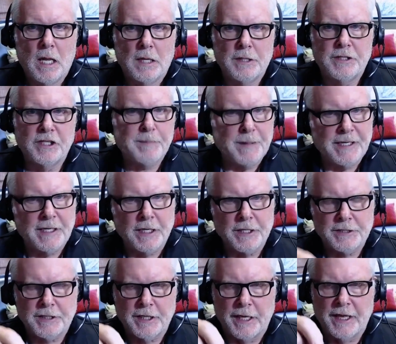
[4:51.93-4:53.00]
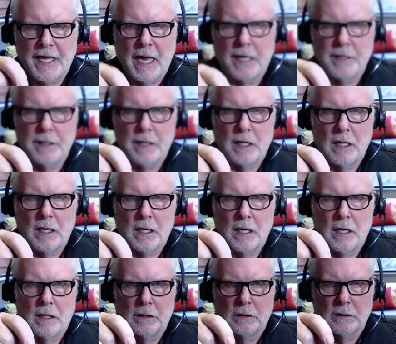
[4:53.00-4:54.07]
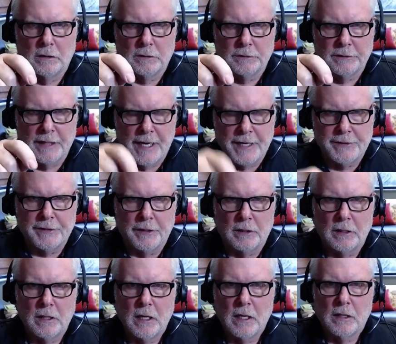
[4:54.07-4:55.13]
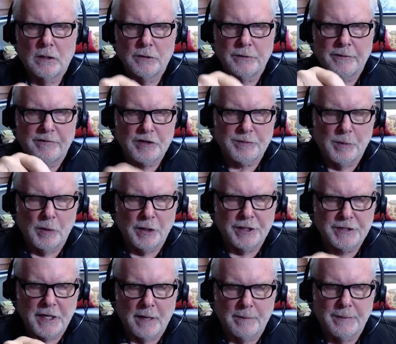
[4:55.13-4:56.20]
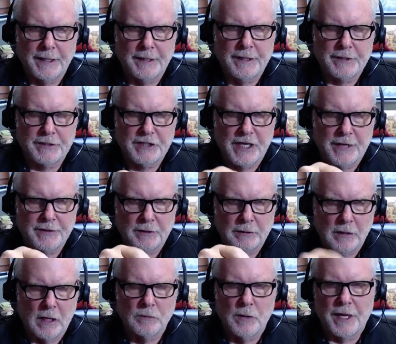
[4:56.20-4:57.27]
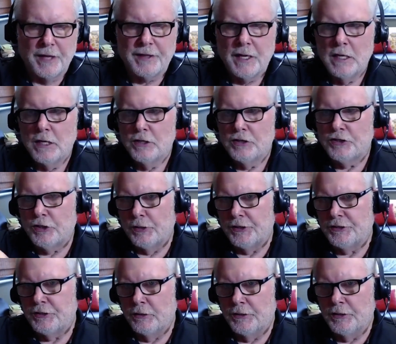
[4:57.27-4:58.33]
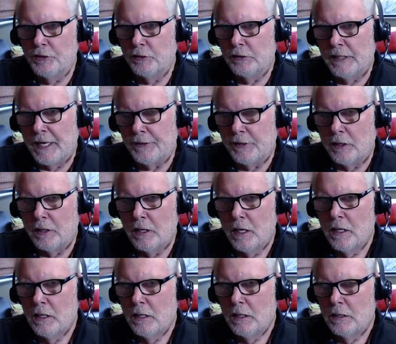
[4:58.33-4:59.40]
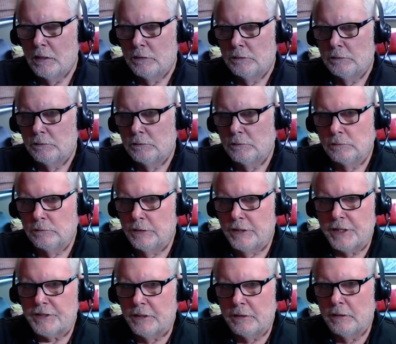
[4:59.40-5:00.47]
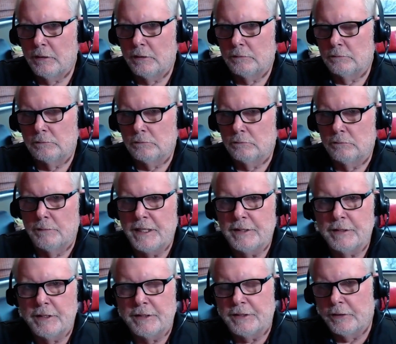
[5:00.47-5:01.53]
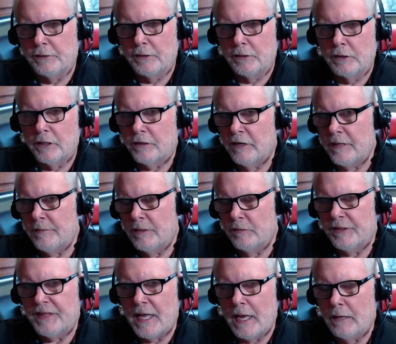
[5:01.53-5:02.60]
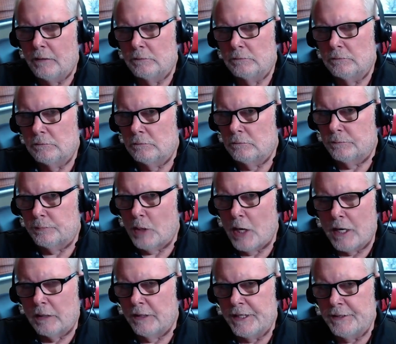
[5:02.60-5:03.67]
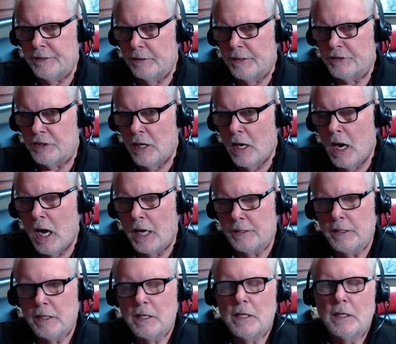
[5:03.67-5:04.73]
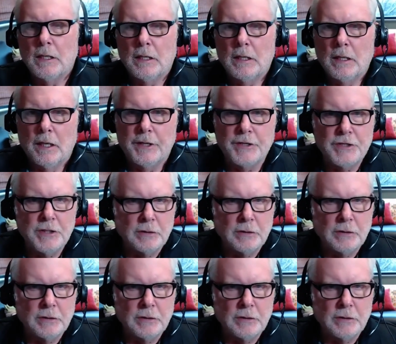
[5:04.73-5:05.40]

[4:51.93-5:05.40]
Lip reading: just because that old lender, old reverse mortgage company that she had the loan with, sold it to a new lender, doesn't mean that her agreement with that prior lender is gone. The new